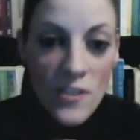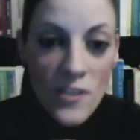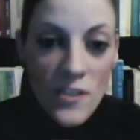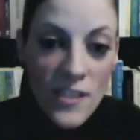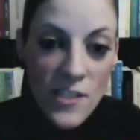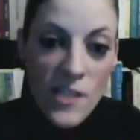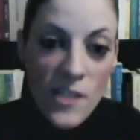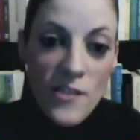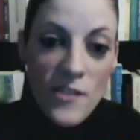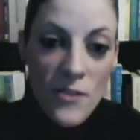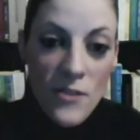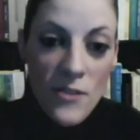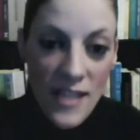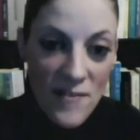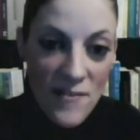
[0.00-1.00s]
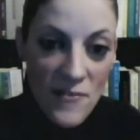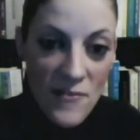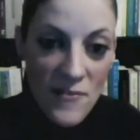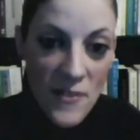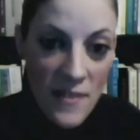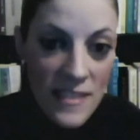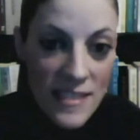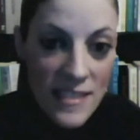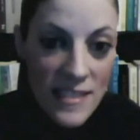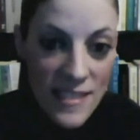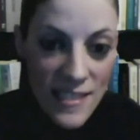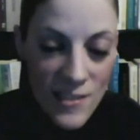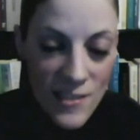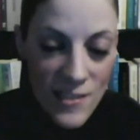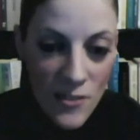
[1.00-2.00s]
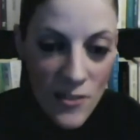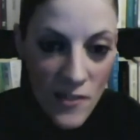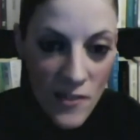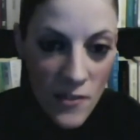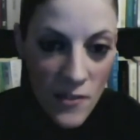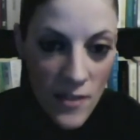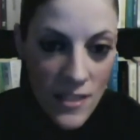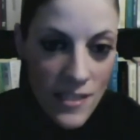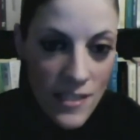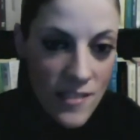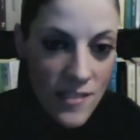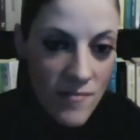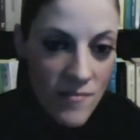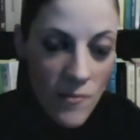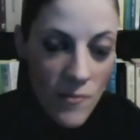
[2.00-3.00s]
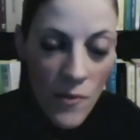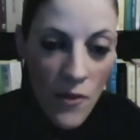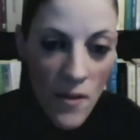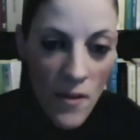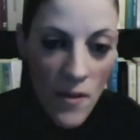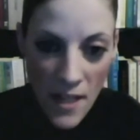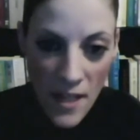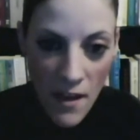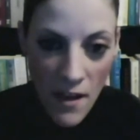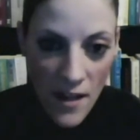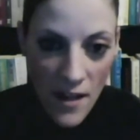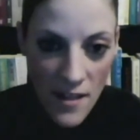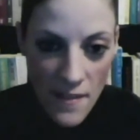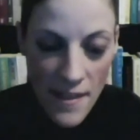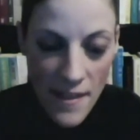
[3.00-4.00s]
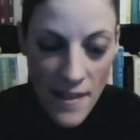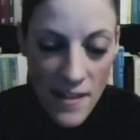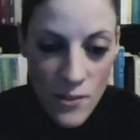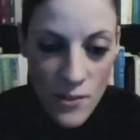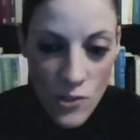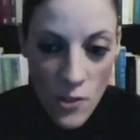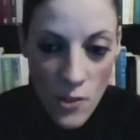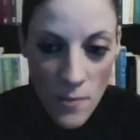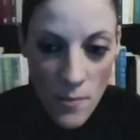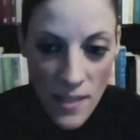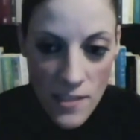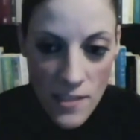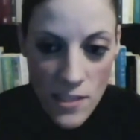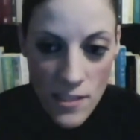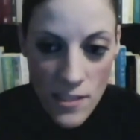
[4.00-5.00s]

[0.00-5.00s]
teşekkürler for this interview. It's with all my heart. Thank you so much.